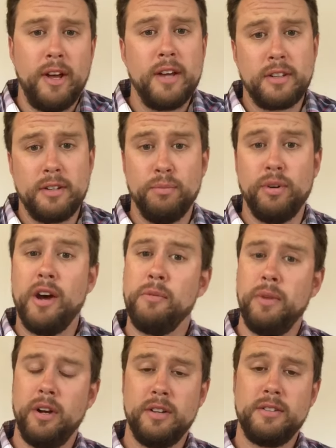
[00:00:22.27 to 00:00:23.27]
Alaskan
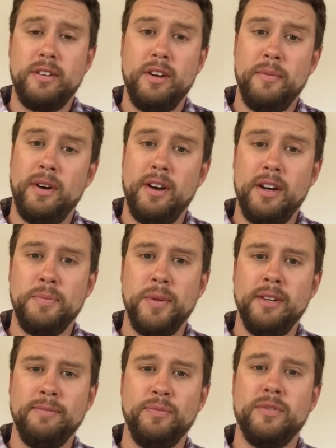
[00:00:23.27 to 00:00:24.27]
brown bears there behind
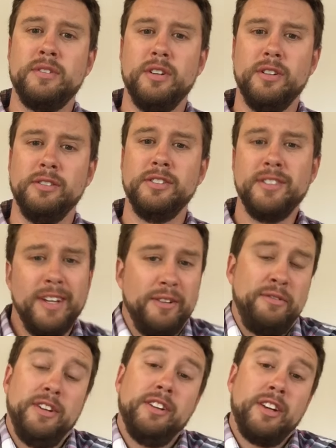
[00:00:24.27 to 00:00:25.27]
me, so you get
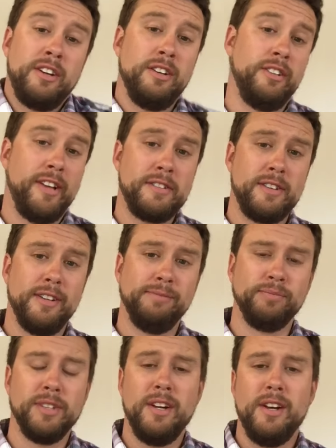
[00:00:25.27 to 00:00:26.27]
a feel like you're in Alaska.
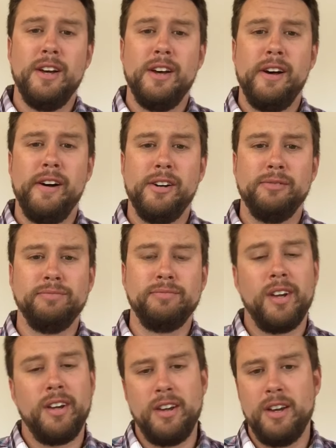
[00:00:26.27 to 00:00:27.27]

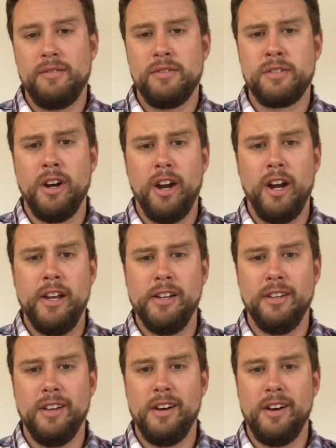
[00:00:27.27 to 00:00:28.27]
Um, again,
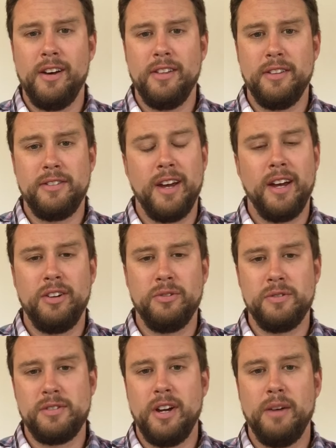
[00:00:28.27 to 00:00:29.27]
sorry uh, that
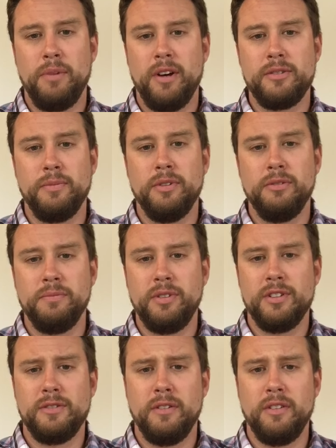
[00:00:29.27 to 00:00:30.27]
that was not possible
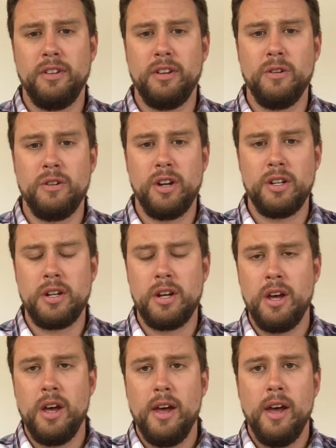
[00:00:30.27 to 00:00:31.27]
because of everything going on